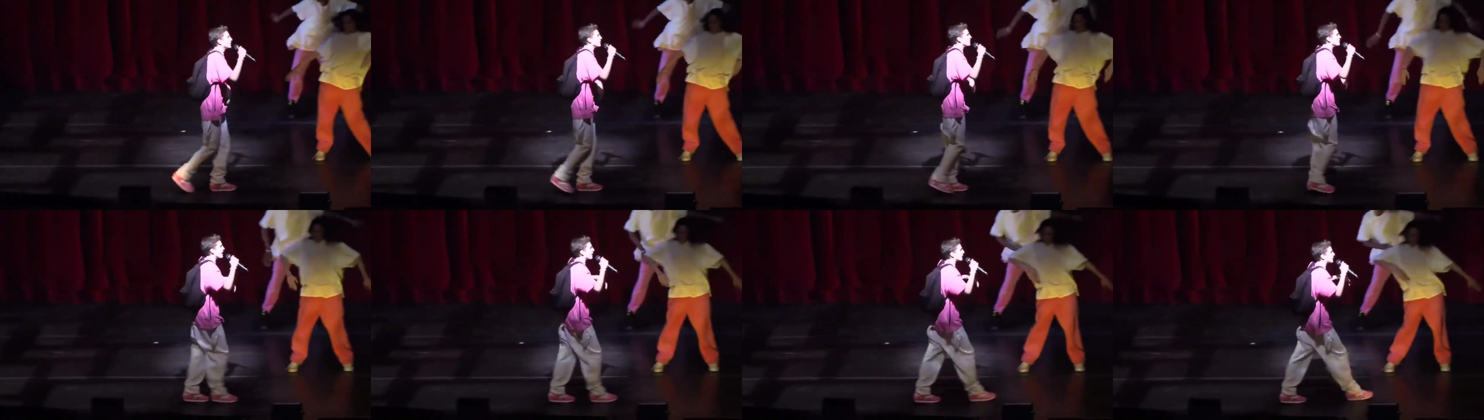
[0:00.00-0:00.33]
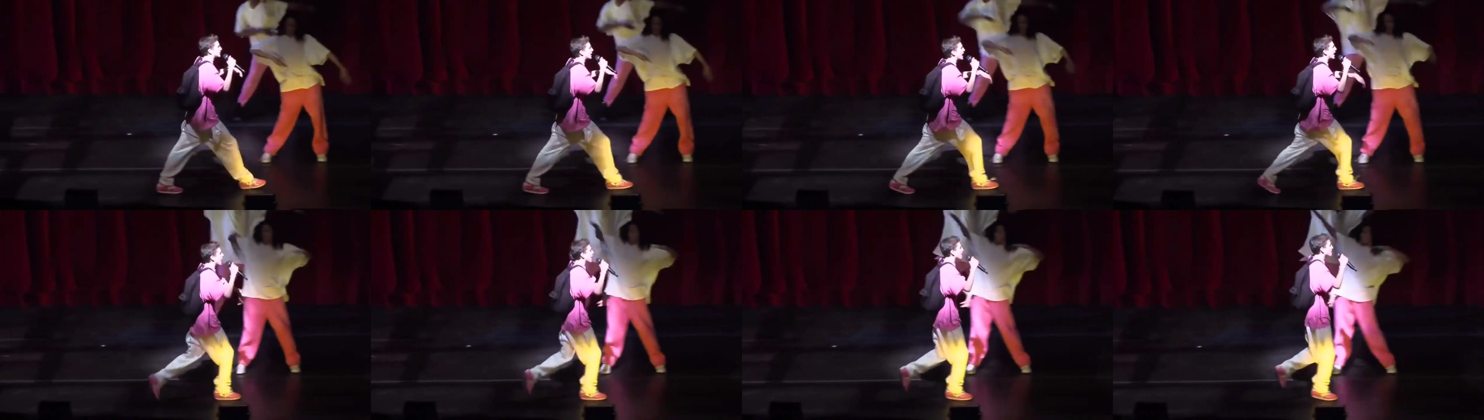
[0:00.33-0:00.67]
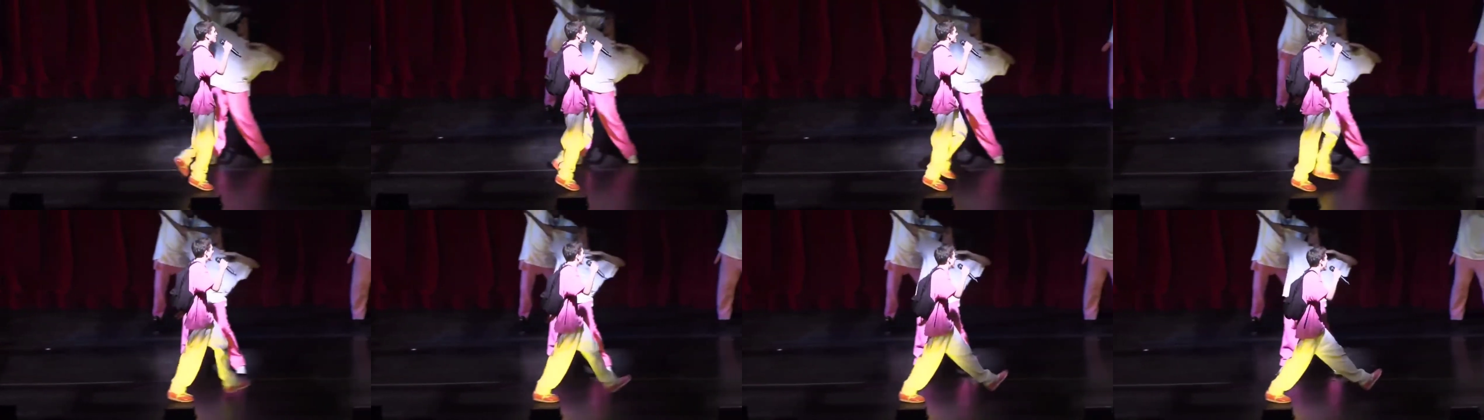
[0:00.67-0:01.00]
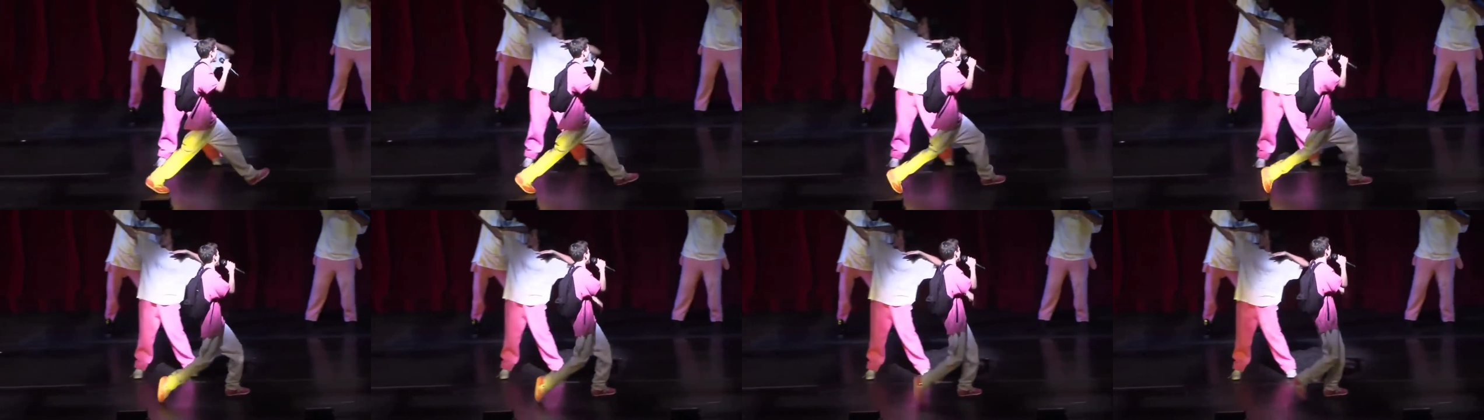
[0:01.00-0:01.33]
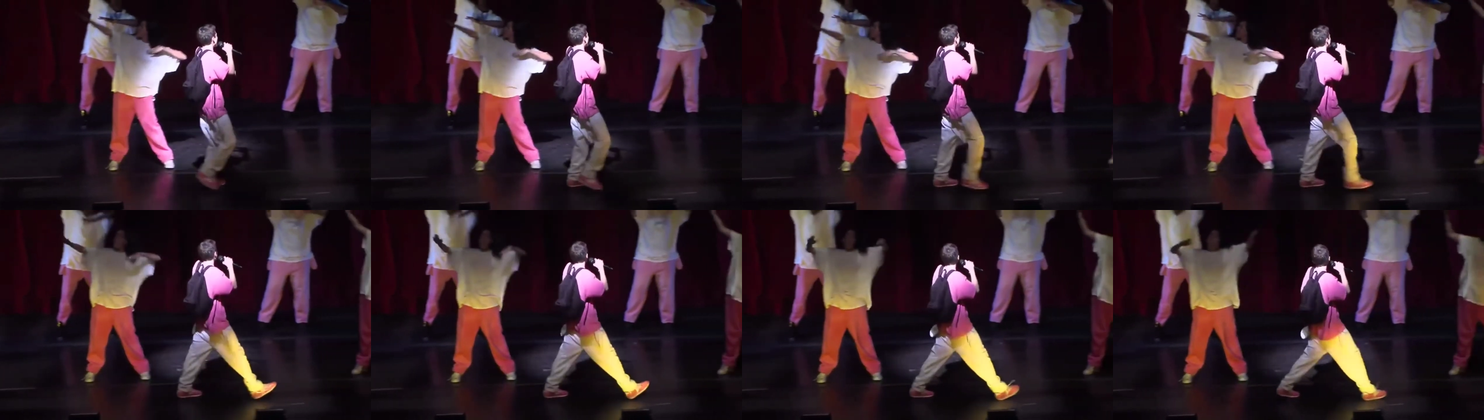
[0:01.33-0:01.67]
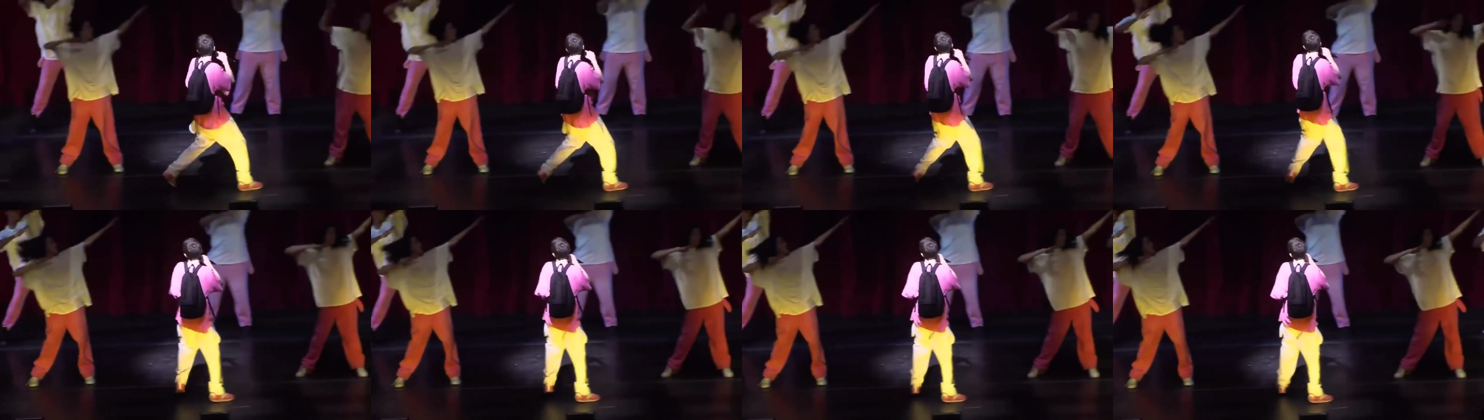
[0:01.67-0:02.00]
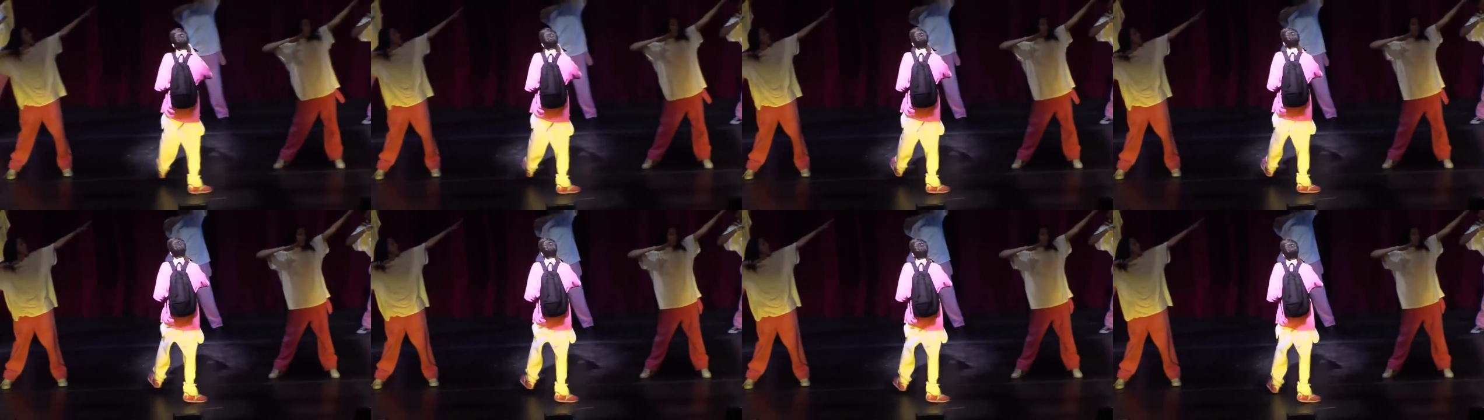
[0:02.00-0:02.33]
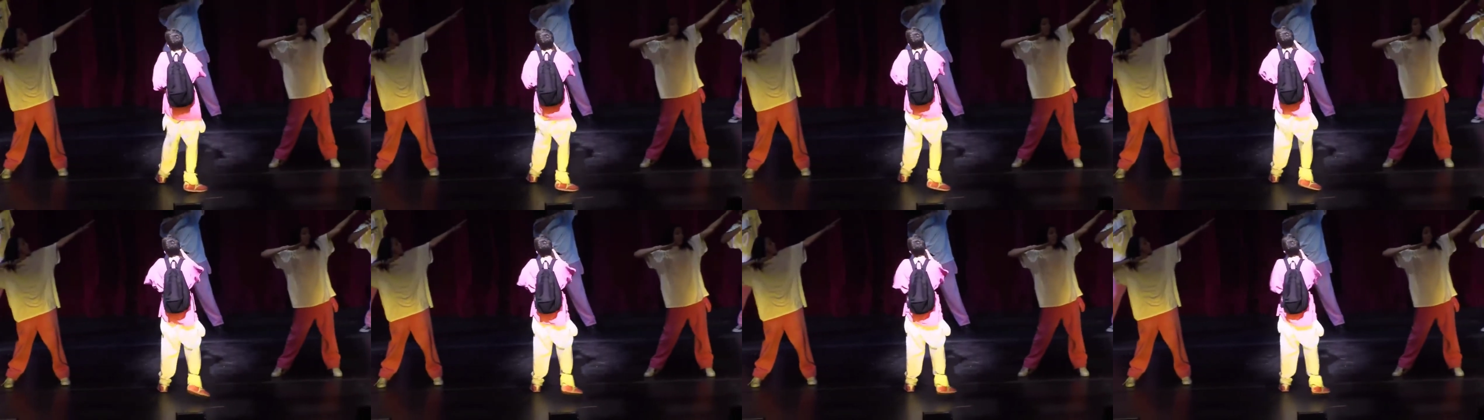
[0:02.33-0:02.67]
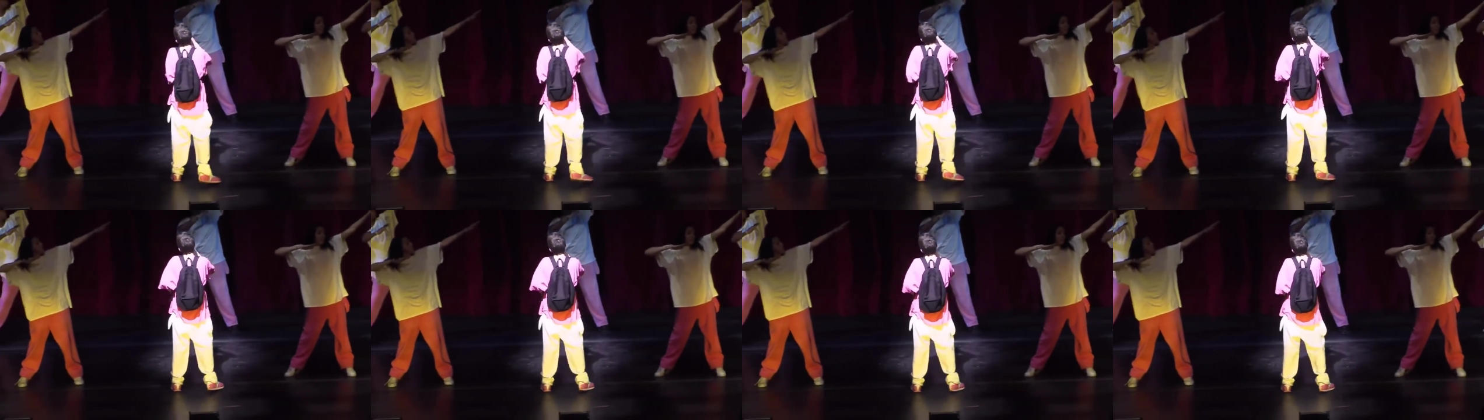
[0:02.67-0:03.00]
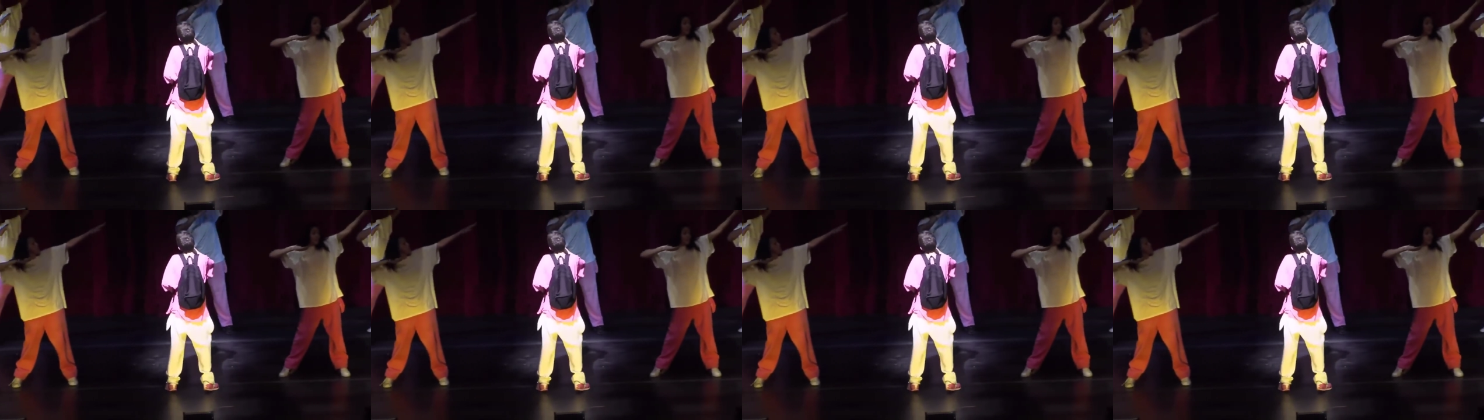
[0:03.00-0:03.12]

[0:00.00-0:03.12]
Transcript: (no speaker visible)